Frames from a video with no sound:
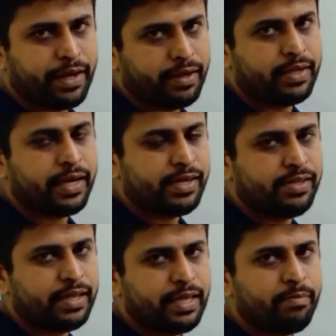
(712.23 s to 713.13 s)
That is
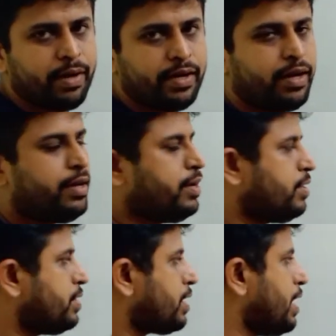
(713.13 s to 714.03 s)
nothing but the
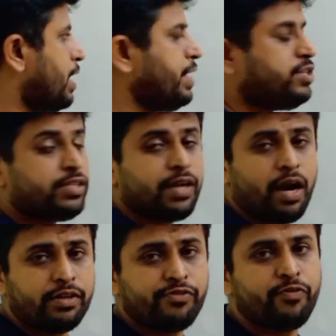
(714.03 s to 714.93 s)
current starts
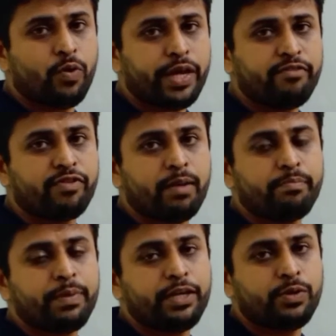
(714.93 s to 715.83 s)
flowing from
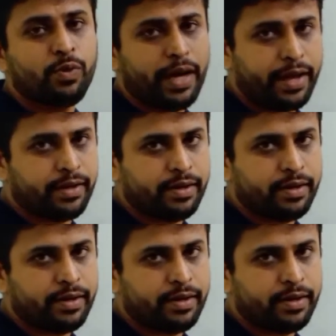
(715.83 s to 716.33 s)
P to N.